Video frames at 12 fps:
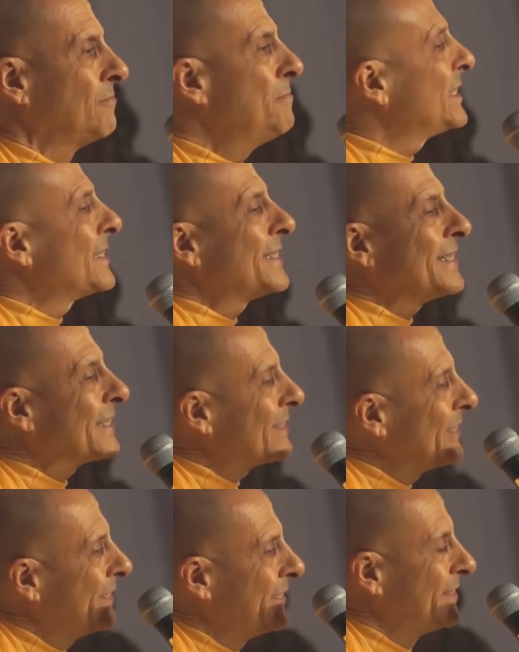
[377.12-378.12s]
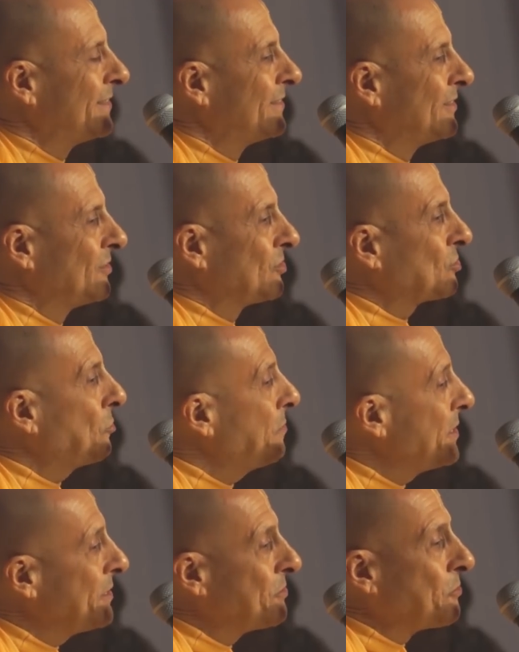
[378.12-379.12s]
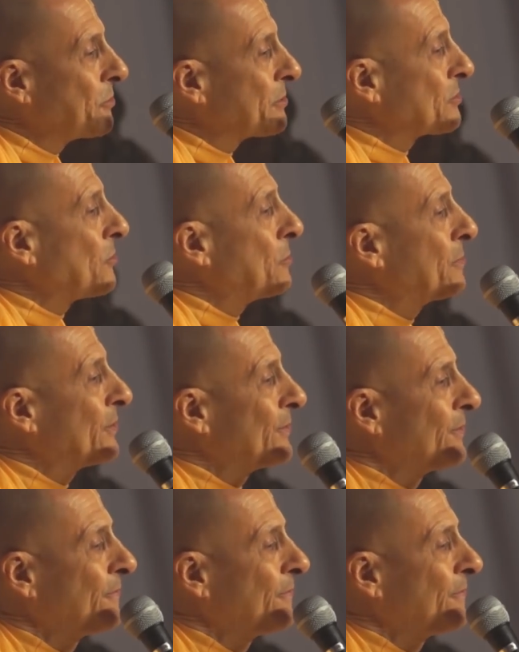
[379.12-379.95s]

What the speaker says: mystically, so many doors open.